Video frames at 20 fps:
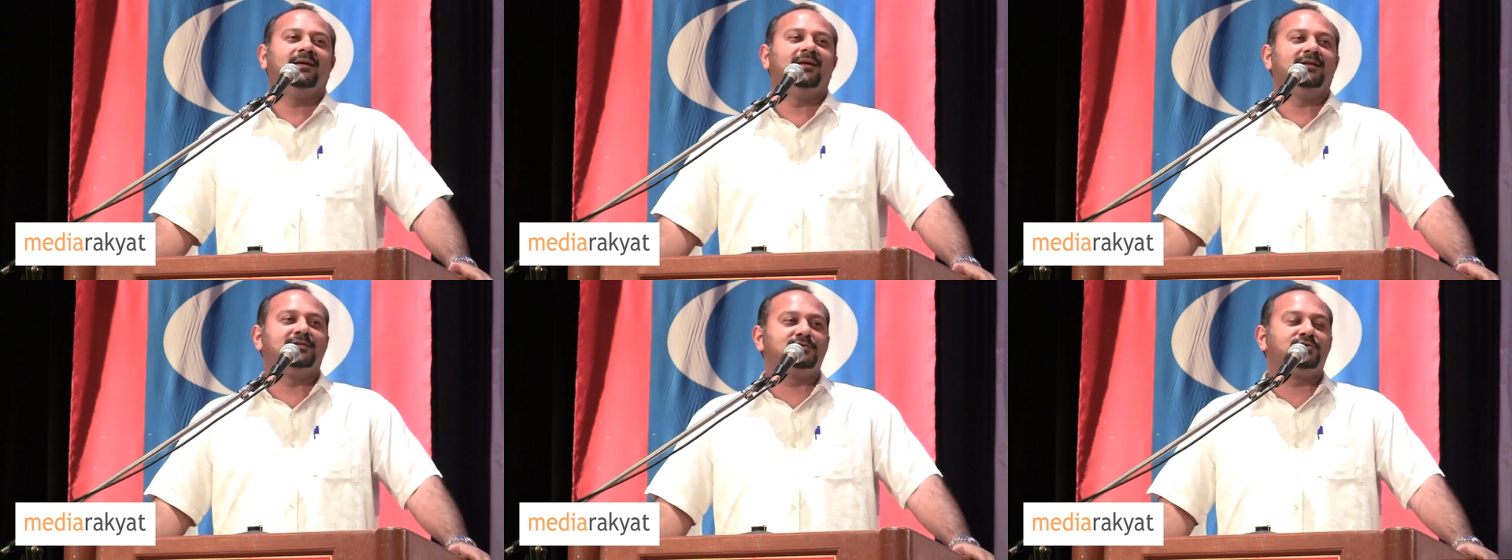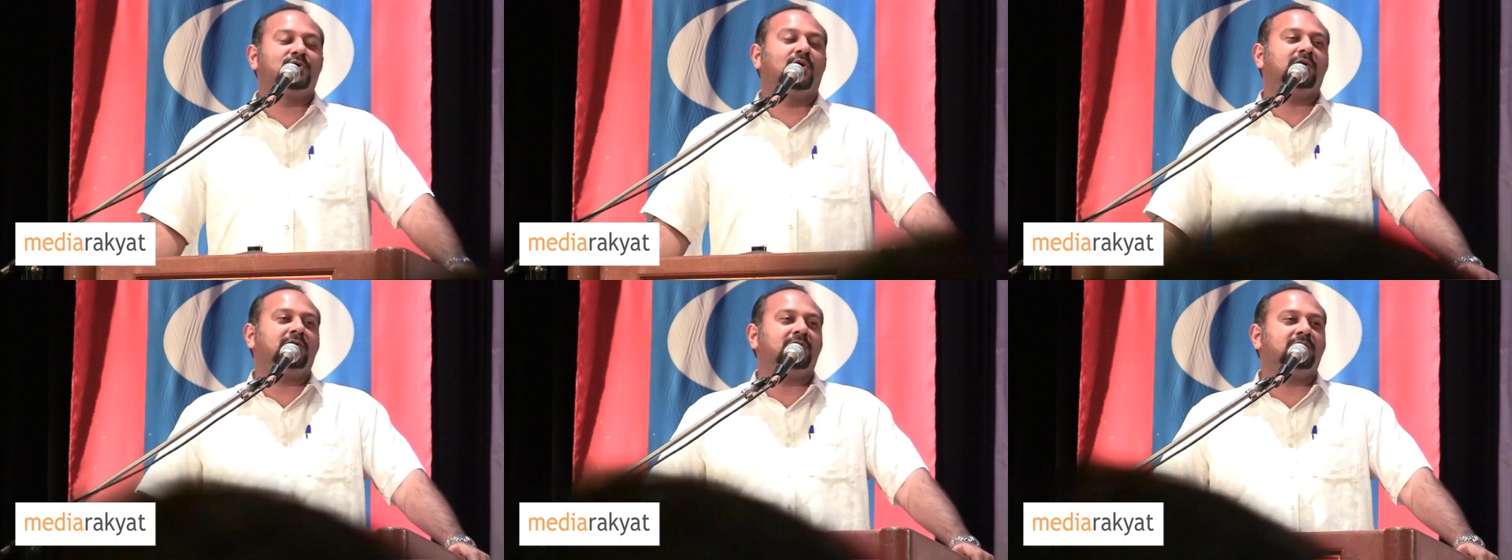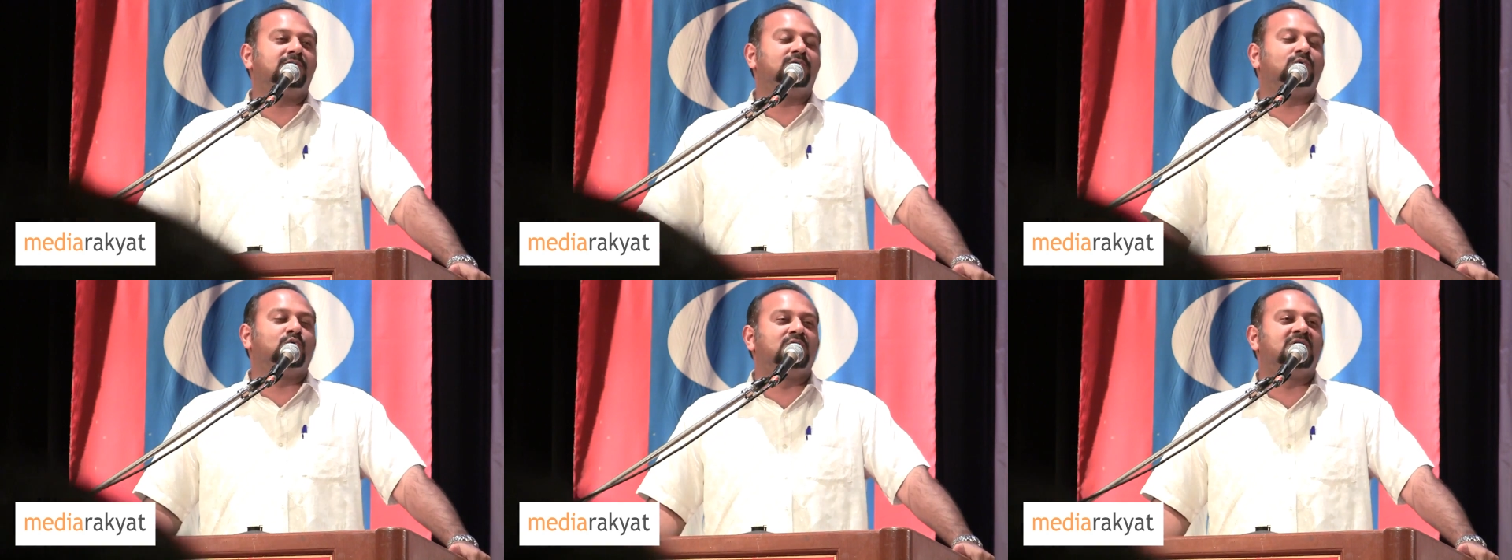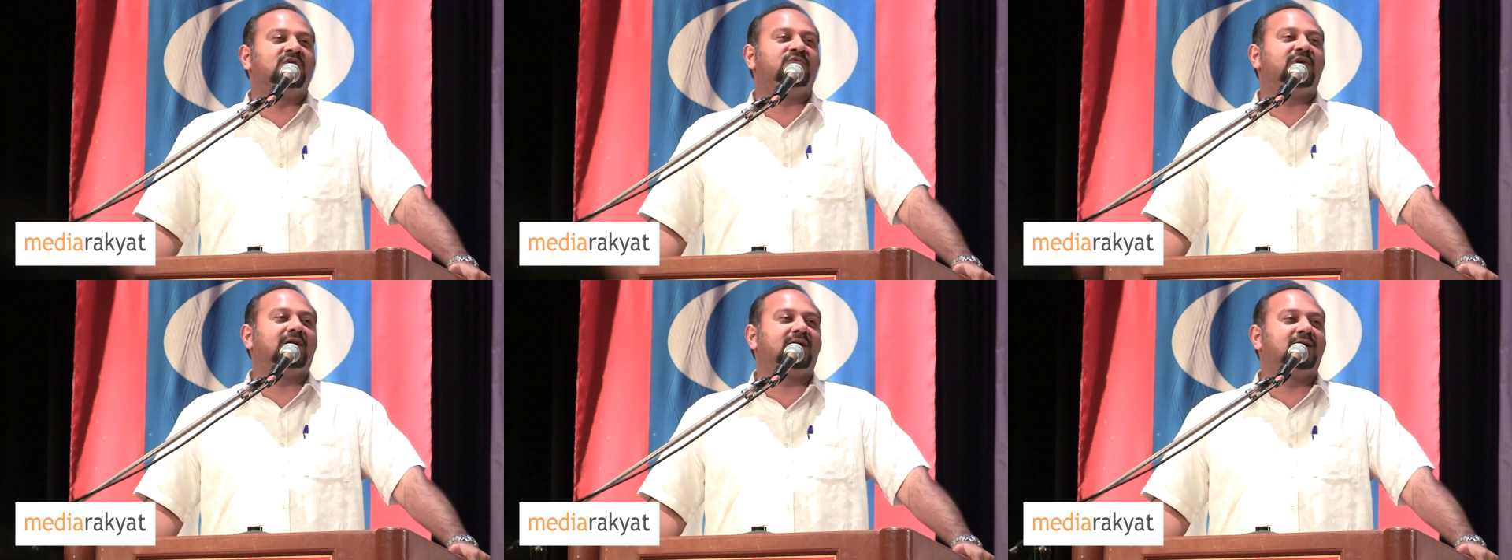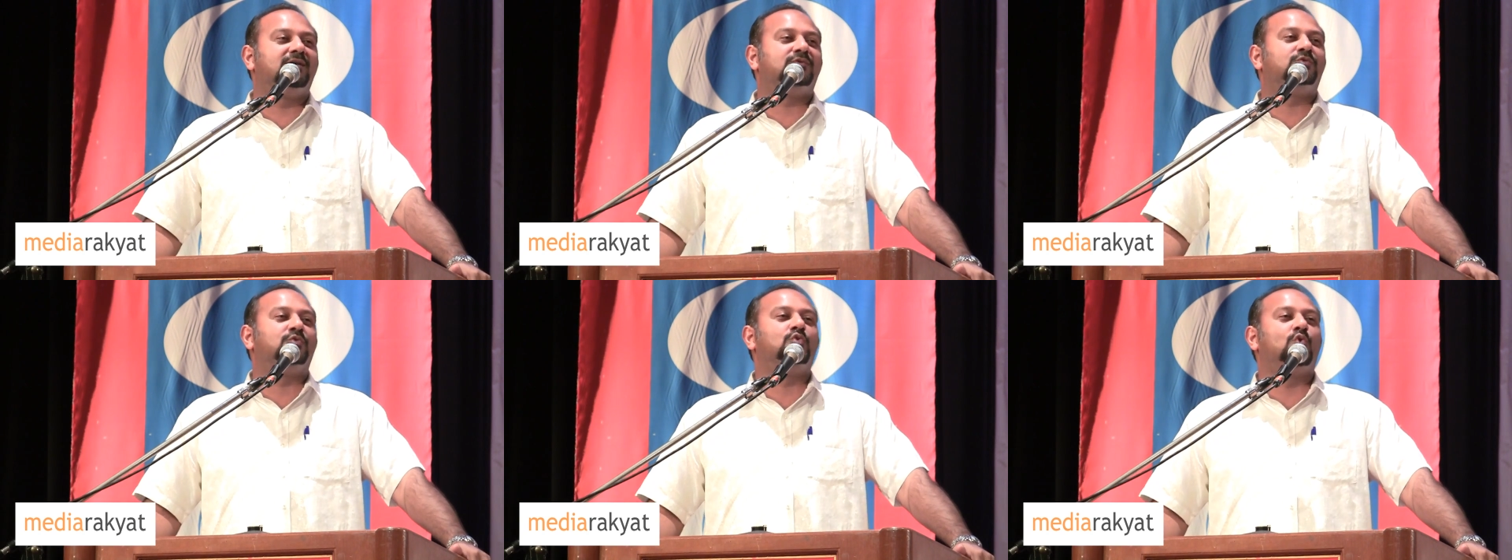it's not too
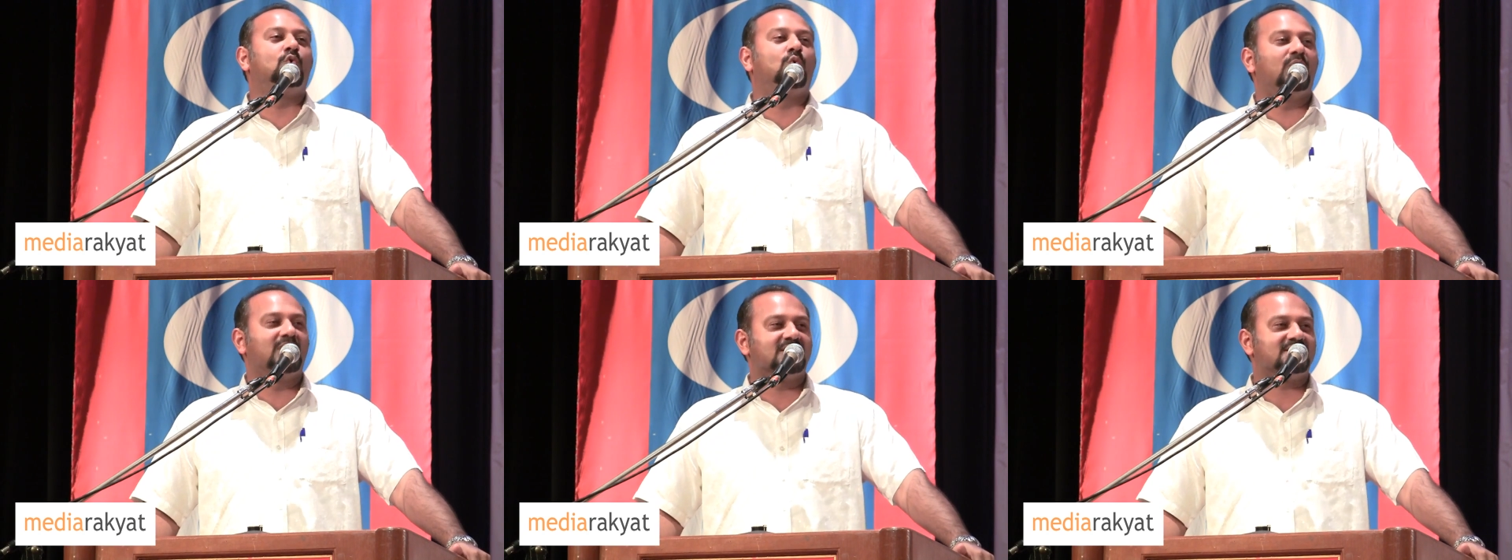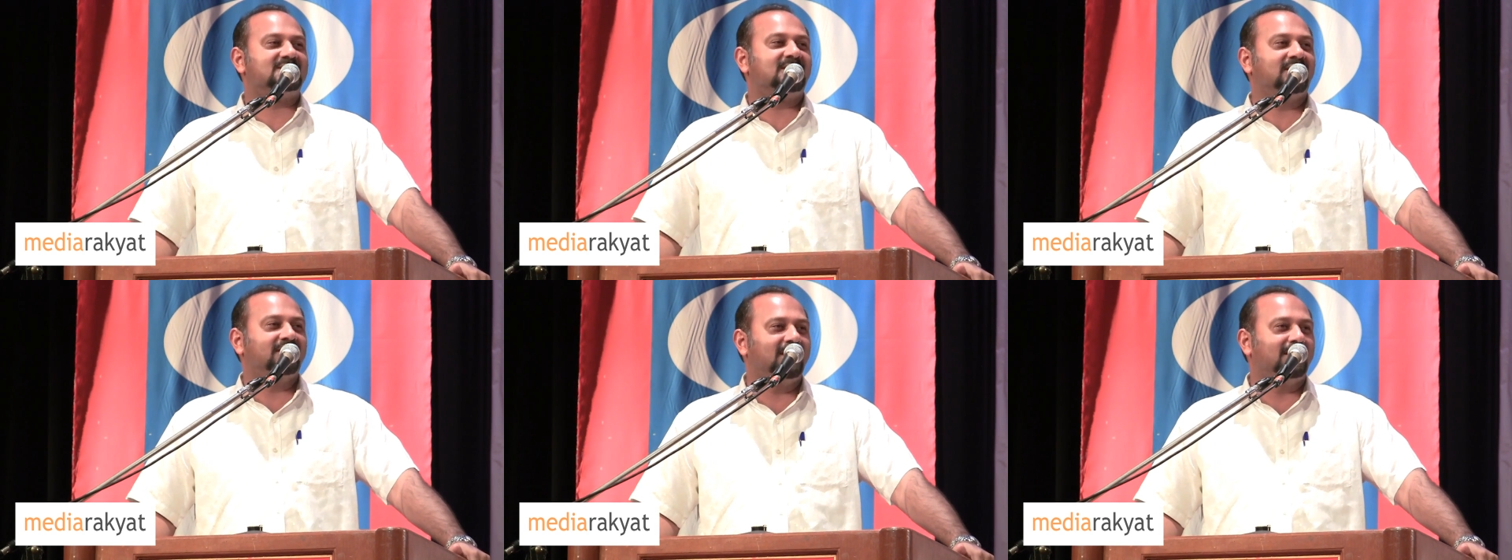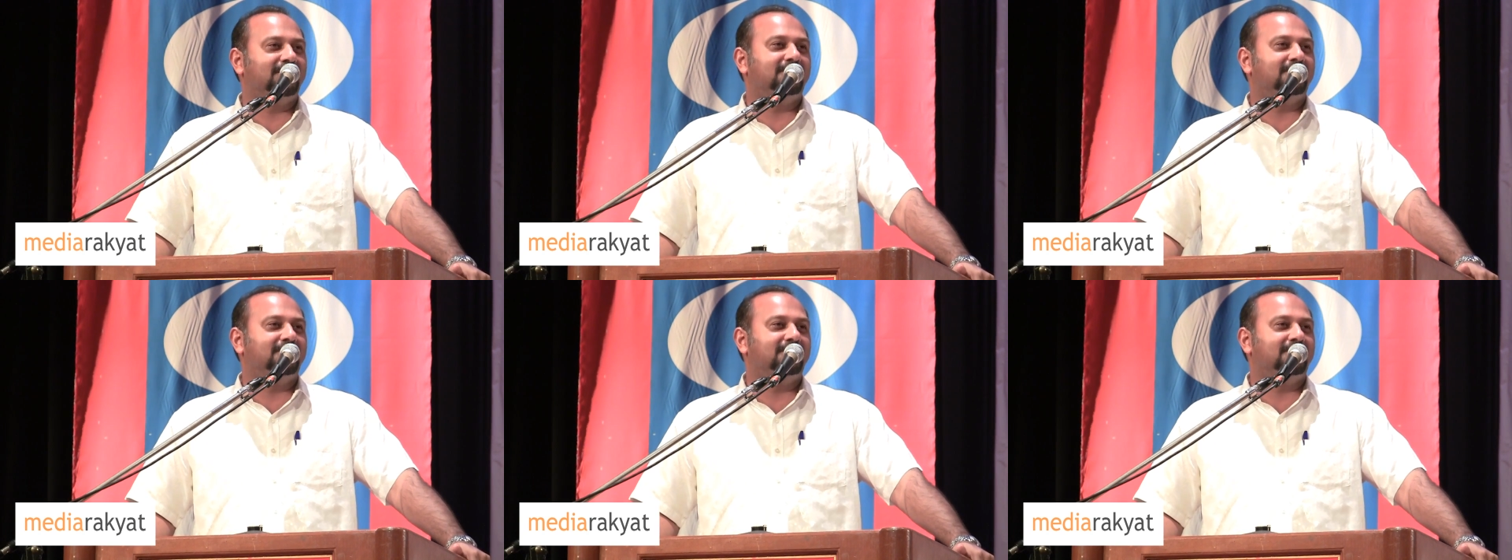difficult to do worse than